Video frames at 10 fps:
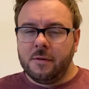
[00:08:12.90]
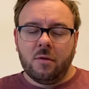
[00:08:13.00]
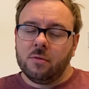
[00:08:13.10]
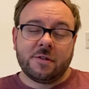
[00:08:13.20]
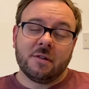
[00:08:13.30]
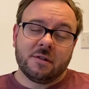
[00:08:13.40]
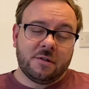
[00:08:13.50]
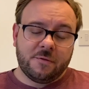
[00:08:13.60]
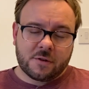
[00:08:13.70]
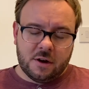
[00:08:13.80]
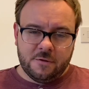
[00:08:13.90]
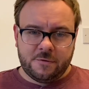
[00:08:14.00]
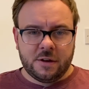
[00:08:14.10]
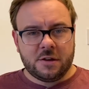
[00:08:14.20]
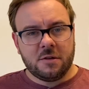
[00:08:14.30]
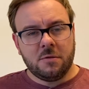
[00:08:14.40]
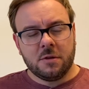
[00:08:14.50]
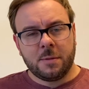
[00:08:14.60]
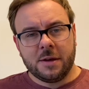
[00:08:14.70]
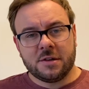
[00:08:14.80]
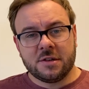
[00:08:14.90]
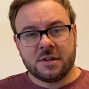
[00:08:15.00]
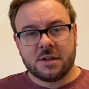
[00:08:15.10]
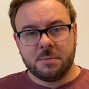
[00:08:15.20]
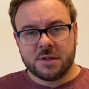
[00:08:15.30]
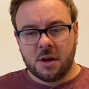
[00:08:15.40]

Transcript: all sorts of kind of digital automation systems.